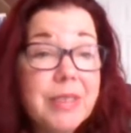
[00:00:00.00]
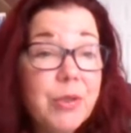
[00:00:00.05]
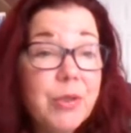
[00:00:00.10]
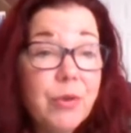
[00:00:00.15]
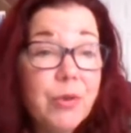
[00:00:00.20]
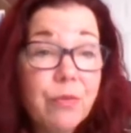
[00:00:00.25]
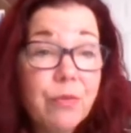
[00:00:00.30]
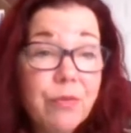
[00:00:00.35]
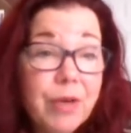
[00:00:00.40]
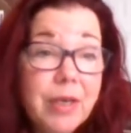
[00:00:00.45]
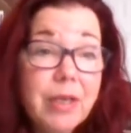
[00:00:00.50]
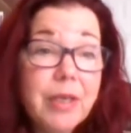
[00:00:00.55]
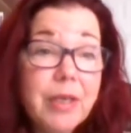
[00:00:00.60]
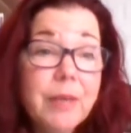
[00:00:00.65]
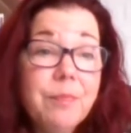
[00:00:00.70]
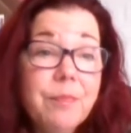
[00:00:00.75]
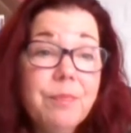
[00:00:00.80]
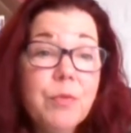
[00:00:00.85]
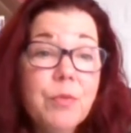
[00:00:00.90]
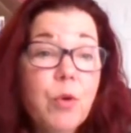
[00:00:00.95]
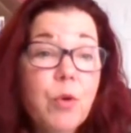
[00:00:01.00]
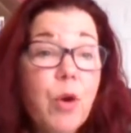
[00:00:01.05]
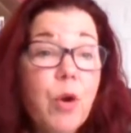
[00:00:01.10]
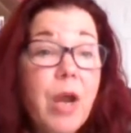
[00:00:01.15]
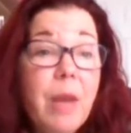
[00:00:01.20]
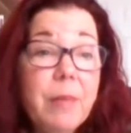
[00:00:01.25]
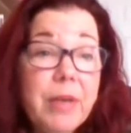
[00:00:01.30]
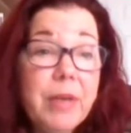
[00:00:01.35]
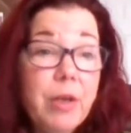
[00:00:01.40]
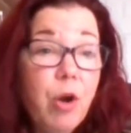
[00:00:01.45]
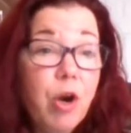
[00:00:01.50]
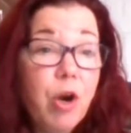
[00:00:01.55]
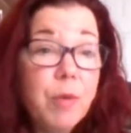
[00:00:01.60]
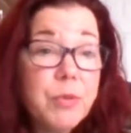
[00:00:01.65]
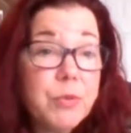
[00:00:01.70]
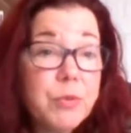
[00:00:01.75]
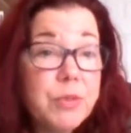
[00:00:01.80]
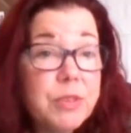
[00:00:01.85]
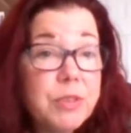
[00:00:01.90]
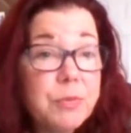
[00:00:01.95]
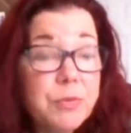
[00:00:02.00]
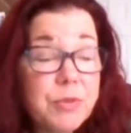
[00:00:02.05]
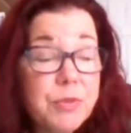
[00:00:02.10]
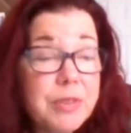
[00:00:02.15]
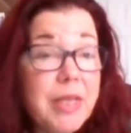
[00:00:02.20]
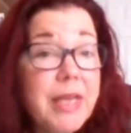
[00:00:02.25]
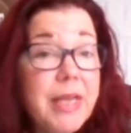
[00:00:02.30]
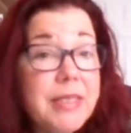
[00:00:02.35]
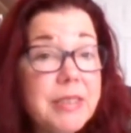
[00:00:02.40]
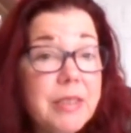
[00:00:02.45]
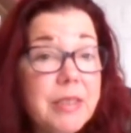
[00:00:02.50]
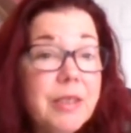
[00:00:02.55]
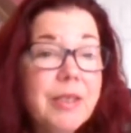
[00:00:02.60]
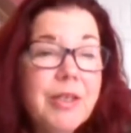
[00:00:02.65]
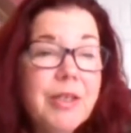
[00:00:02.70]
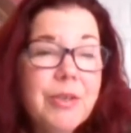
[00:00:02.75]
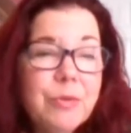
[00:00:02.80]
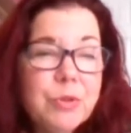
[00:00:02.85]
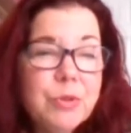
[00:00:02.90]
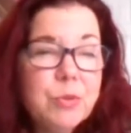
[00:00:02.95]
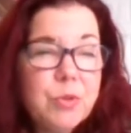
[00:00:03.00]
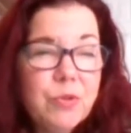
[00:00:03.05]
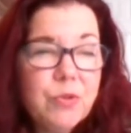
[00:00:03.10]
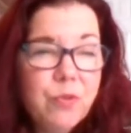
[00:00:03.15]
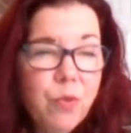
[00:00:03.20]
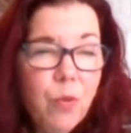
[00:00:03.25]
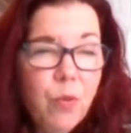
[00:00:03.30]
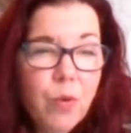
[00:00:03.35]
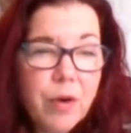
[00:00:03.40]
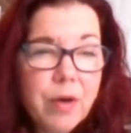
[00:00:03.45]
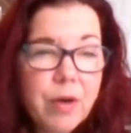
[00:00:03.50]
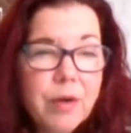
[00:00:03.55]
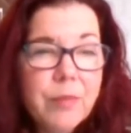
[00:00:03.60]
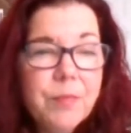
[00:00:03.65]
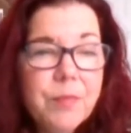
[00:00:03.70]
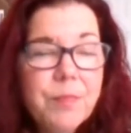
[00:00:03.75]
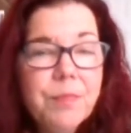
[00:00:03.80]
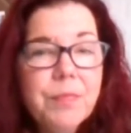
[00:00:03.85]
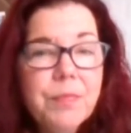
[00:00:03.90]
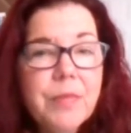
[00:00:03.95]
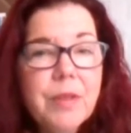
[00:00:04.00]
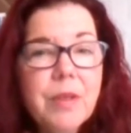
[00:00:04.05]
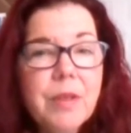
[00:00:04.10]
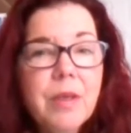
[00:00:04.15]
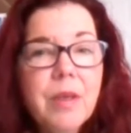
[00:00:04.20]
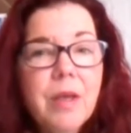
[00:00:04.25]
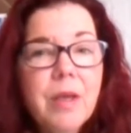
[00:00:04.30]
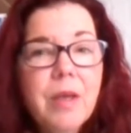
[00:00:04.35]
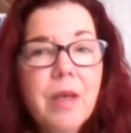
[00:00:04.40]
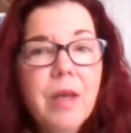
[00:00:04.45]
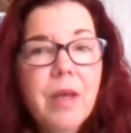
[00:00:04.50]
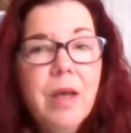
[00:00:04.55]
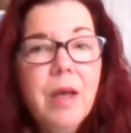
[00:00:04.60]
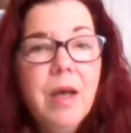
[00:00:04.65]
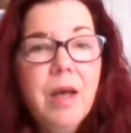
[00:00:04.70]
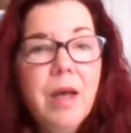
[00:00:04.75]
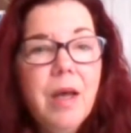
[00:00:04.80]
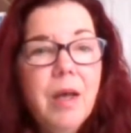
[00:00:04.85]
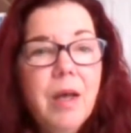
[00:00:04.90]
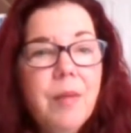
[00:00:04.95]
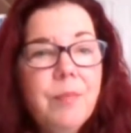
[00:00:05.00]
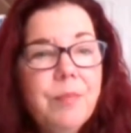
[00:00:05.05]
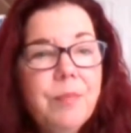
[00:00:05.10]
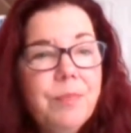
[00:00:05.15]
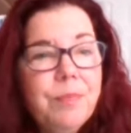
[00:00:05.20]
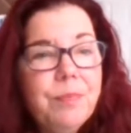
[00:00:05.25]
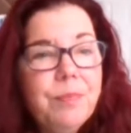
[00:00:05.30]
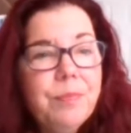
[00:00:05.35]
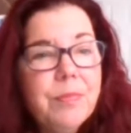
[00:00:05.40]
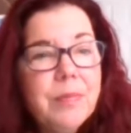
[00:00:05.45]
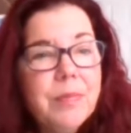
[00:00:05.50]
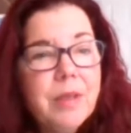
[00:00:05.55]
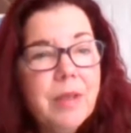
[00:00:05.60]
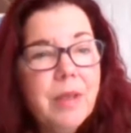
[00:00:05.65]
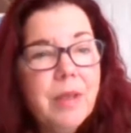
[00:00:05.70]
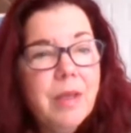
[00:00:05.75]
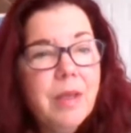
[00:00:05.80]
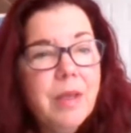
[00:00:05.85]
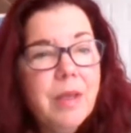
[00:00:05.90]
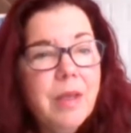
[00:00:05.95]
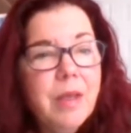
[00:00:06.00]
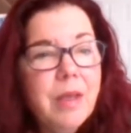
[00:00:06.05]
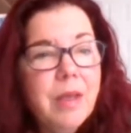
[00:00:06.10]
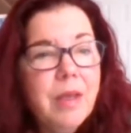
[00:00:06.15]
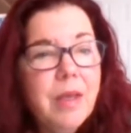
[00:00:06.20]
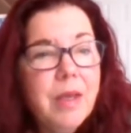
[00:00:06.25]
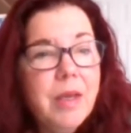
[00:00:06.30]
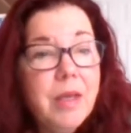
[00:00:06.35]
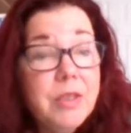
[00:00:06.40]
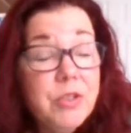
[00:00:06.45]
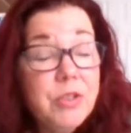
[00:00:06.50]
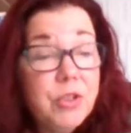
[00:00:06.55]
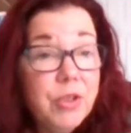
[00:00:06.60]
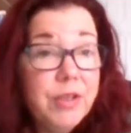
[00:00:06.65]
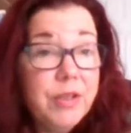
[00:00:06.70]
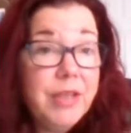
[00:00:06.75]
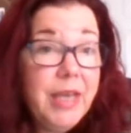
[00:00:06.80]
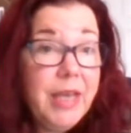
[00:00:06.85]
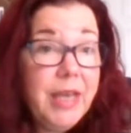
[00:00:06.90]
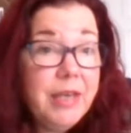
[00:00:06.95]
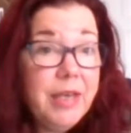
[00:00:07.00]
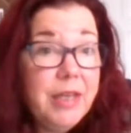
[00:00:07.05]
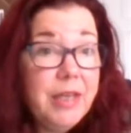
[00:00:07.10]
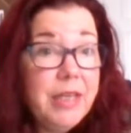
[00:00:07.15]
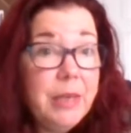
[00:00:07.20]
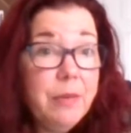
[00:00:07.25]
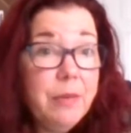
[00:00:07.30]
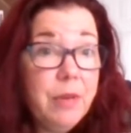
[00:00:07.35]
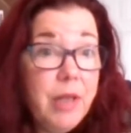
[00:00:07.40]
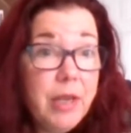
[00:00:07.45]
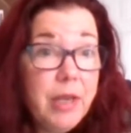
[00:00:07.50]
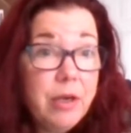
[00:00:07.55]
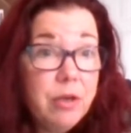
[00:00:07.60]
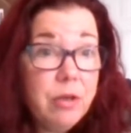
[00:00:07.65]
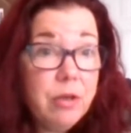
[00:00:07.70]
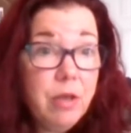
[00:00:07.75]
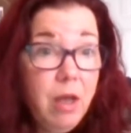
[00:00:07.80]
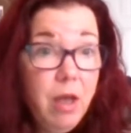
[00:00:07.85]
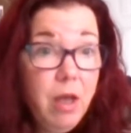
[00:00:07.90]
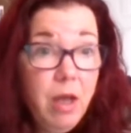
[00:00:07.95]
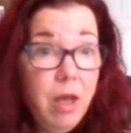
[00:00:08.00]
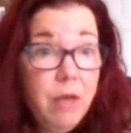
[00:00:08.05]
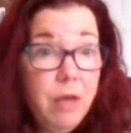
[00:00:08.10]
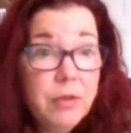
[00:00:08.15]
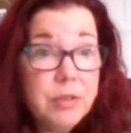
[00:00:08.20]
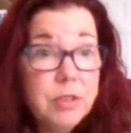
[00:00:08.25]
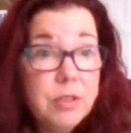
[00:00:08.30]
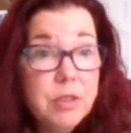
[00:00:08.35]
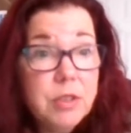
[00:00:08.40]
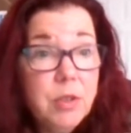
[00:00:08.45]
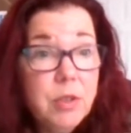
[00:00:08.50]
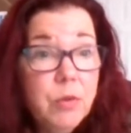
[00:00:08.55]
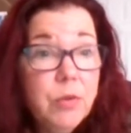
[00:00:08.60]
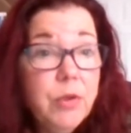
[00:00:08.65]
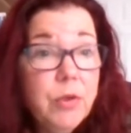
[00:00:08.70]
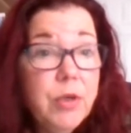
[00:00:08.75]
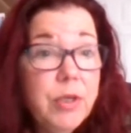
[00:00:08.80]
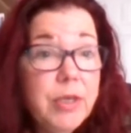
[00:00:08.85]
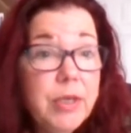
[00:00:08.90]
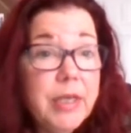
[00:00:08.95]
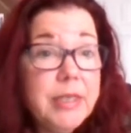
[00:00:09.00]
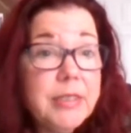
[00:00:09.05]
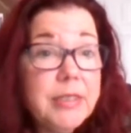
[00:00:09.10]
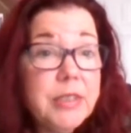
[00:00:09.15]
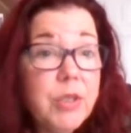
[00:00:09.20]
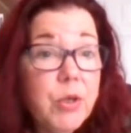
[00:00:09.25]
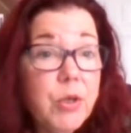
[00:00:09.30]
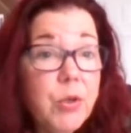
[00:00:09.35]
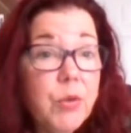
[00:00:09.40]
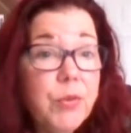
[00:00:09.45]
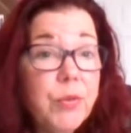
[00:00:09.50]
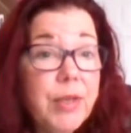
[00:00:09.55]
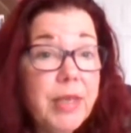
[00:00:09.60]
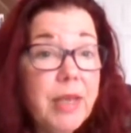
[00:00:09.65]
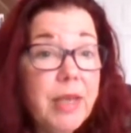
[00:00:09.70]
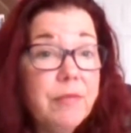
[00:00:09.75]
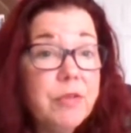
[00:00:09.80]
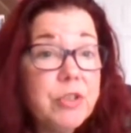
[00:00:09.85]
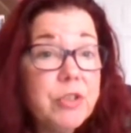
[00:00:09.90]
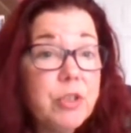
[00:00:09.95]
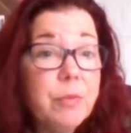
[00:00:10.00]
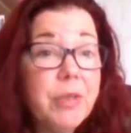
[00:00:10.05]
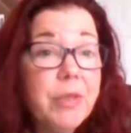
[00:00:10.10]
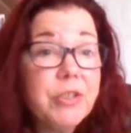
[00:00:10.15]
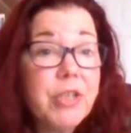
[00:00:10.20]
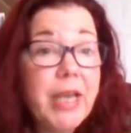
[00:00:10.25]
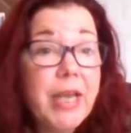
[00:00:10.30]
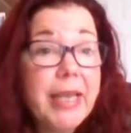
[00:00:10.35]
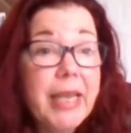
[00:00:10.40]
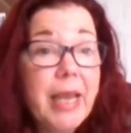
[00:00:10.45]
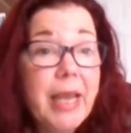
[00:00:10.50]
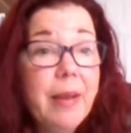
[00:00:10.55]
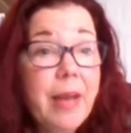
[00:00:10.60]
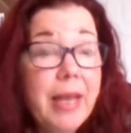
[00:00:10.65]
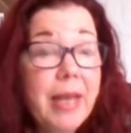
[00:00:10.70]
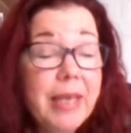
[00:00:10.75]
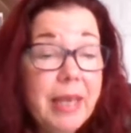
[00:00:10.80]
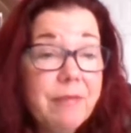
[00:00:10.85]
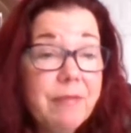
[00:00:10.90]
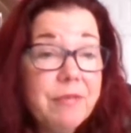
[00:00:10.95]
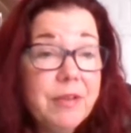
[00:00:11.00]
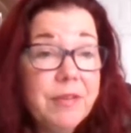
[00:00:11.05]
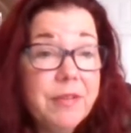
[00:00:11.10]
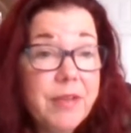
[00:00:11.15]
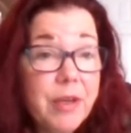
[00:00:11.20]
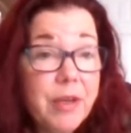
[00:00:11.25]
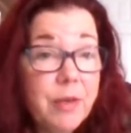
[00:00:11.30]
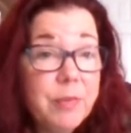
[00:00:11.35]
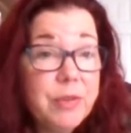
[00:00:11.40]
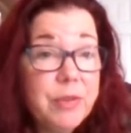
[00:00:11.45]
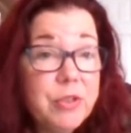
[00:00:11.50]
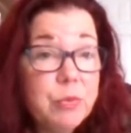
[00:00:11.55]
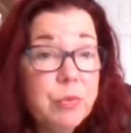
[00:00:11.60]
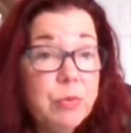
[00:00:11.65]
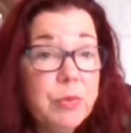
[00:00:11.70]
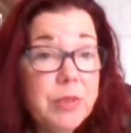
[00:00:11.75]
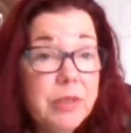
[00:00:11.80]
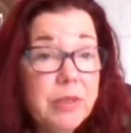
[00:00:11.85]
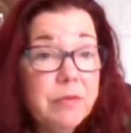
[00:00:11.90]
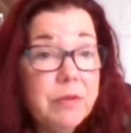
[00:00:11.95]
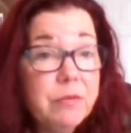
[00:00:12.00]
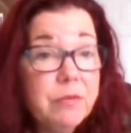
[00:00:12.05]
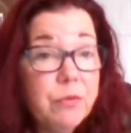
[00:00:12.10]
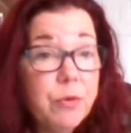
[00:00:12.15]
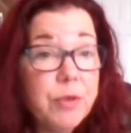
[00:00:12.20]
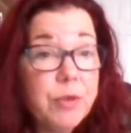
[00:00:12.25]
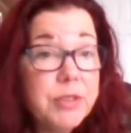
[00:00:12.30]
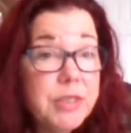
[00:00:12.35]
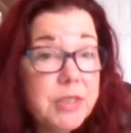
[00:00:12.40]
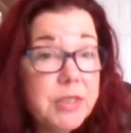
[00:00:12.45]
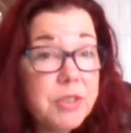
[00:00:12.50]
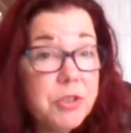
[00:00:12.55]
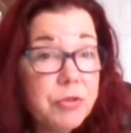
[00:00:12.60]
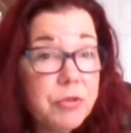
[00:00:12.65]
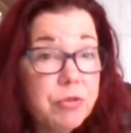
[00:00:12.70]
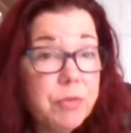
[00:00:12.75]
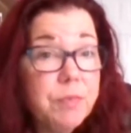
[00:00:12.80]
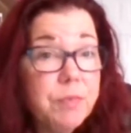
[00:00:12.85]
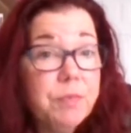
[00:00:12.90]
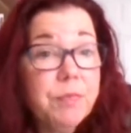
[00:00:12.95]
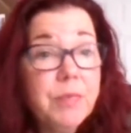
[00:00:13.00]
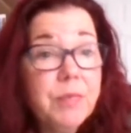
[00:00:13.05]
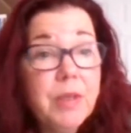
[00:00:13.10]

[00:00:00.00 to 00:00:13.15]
keto friendly or how many carbs it was per slice, which was 4, until at the end. And they were like, "Oh, this is so good!" And so they loved it so much. I left it there because we were leaving for our Disney trip